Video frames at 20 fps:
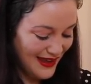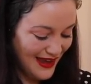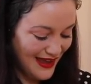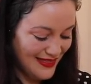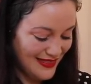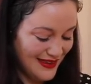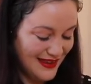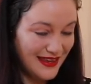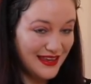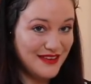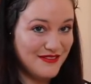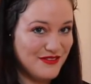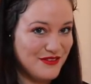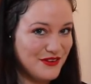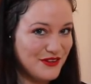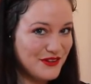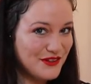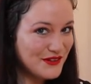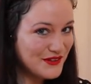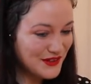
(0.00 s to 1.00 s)
and then give
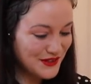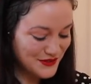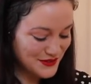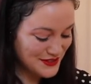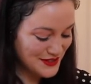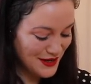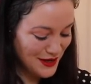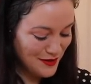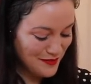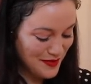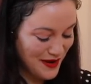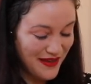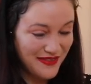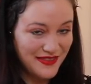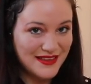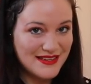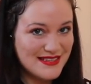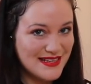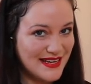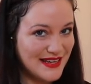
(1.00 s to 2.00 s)
you a little close-up and
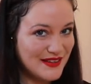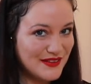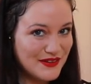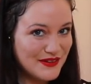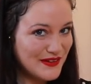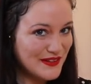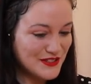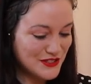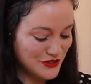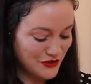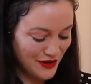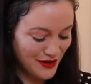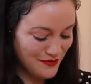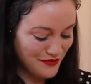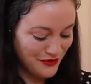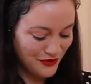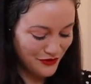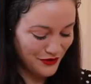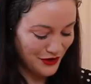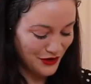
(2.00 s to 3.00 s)
then take a little Instagram
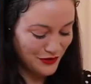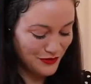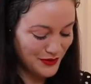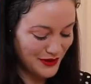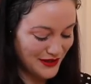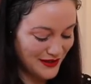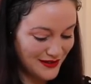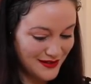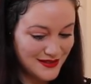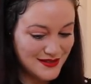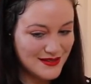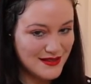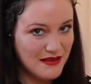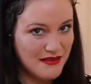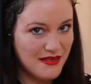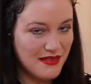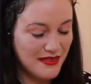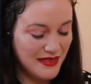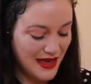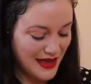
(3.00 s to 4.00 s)
photo because
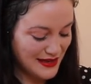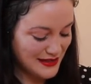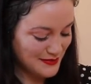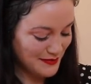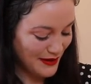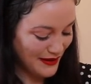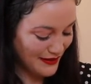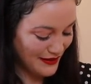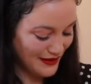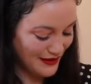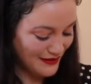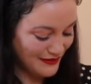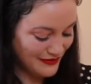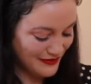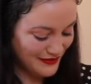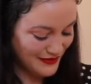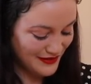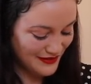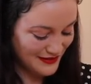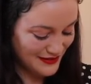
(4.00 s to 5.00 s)
that is my life,
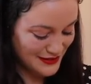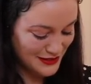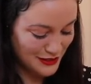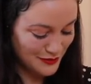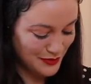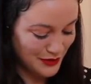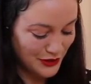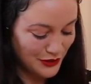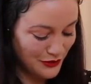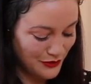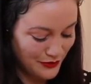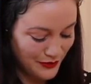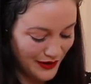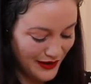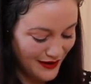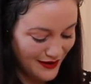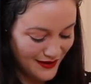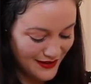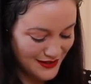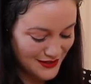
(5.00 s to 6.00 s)
to be
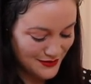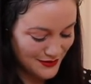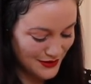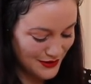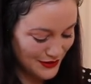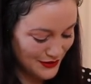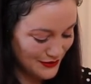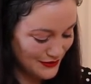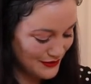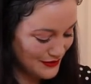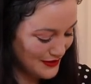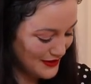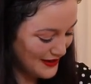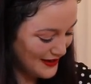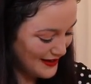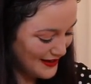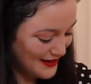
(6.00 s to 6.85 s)
quite honest with you.